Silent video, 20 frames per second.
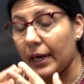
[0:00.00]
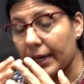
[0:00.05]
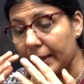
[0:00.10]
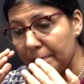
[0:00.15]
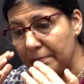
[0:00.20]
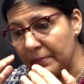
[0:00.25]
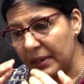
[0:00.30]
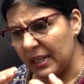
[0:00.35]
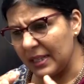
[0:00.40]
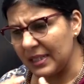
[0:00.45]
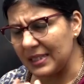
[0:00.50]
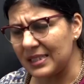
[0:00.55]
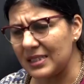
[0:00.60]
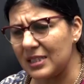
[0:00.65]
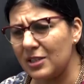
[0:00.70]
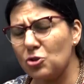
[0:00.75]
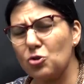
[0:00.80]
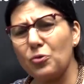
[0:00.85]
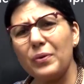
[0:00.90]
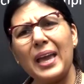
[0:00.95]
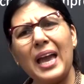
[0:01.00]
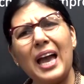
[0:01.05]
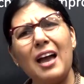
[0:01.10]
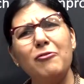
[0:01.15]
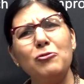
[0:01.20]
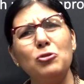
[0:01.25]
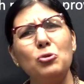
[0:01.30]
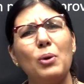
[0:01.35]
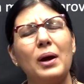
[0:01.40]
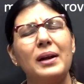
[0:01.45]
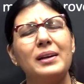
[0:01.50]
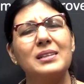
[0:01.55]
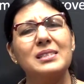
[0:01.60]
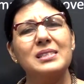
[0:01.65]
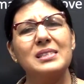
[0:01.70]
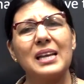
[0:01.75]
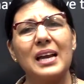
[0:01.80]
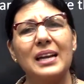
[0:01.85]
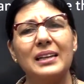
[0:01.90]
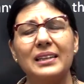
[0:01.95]
It means, do we have to
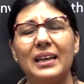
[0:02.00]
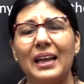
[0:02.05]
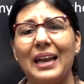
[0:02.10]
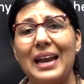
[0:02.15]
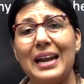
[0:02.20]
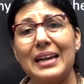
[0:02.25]
understand the